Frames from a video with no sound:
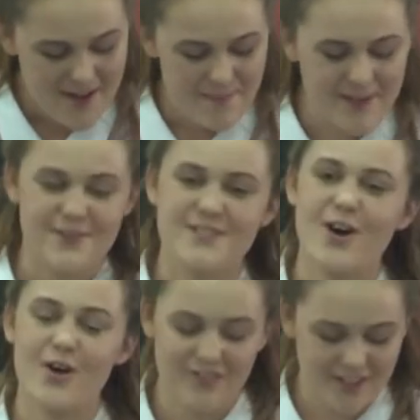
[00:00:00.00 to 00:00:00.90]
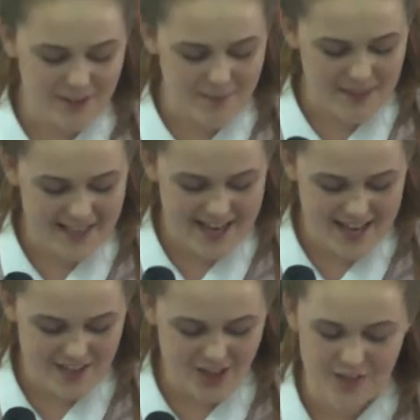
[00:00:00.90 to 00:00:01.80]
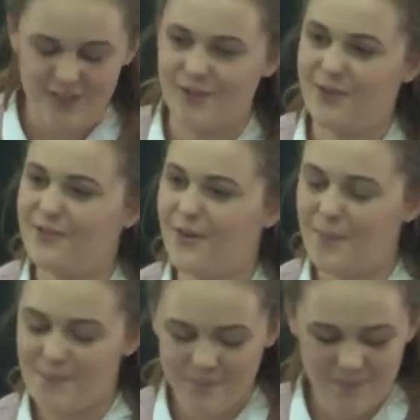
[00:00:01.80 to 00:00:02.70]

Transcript: but who has hopefully got a better handle on the uniform.